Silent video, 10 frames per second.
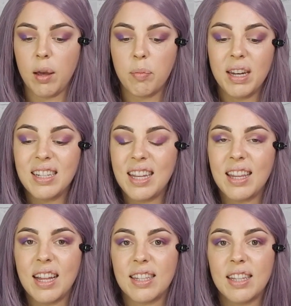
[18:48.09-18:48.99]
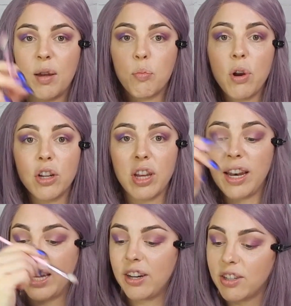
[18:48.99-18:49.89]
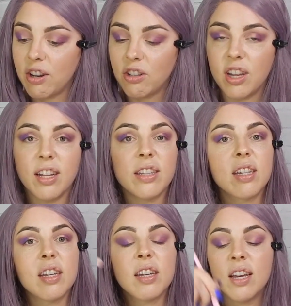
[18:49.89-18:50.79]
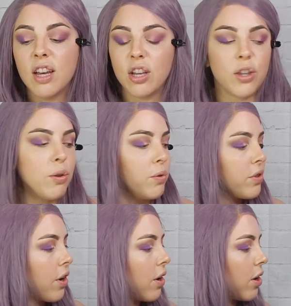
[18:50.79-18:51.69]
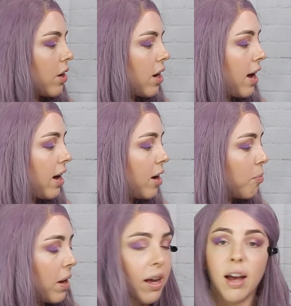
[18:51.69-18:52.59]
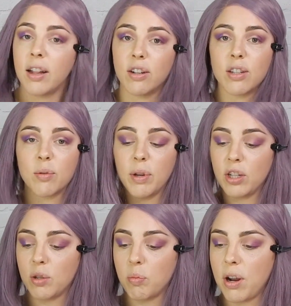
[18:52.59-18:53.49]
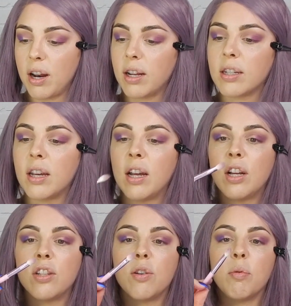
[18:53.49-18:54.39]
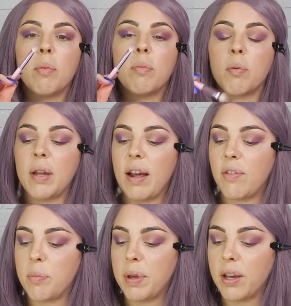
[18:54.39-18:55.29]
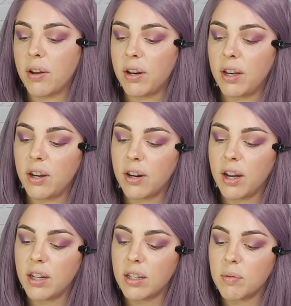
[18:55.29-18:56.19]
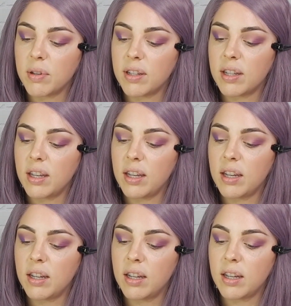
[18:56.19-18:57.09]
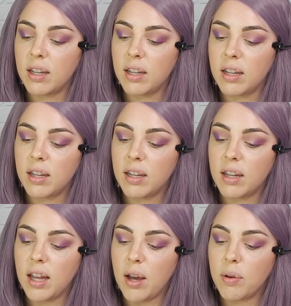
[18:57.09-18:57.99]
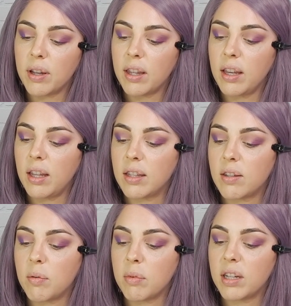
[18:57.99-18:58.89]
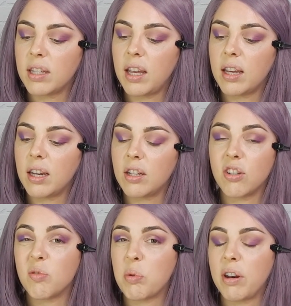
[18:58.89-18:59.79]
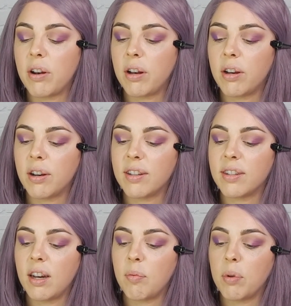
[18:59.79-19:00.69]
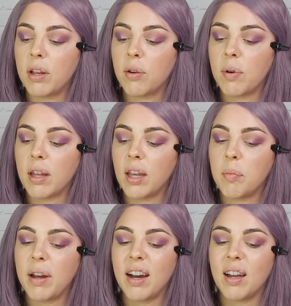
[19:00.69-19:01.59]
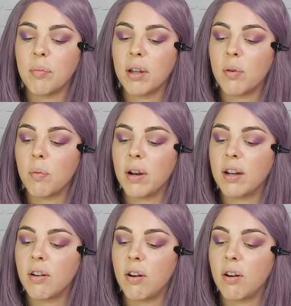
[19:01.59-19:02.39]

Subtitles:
I'm going to take that same brush, and here's our chance to use our color switch product. So remember, we have the pink on here. I just want to see how it cleans. So I'm going to take it and just put it on here, and instead of putting it directly on my eye, I'm going to run it